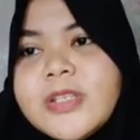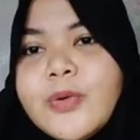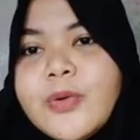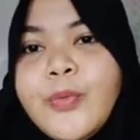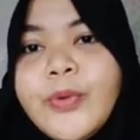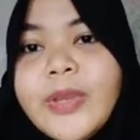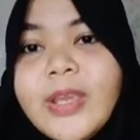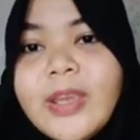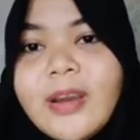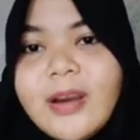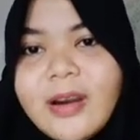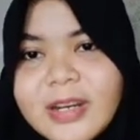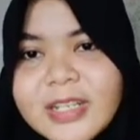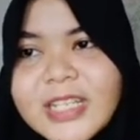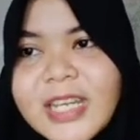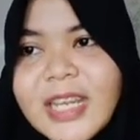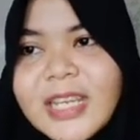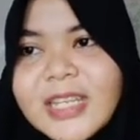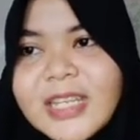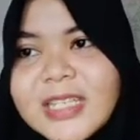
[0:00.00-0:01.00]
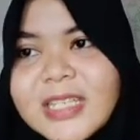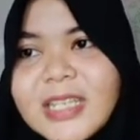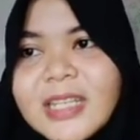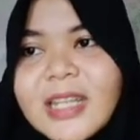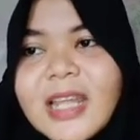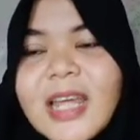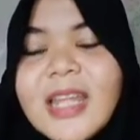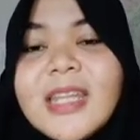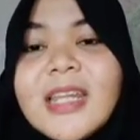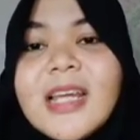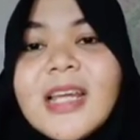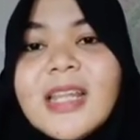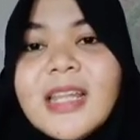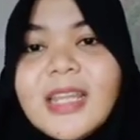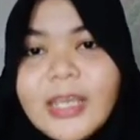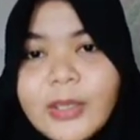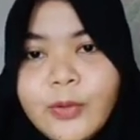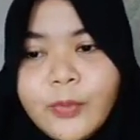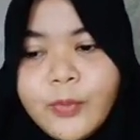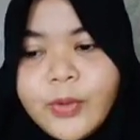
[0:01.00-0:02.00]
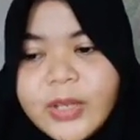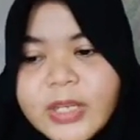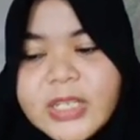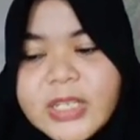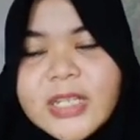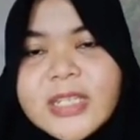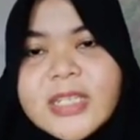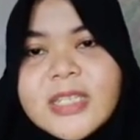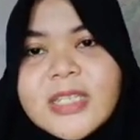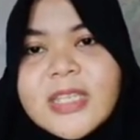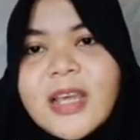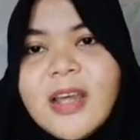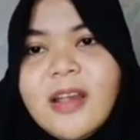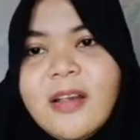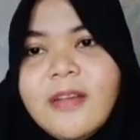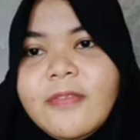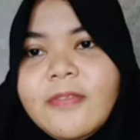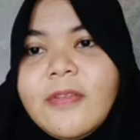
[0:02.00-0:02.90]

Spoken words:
We are changing the language itself.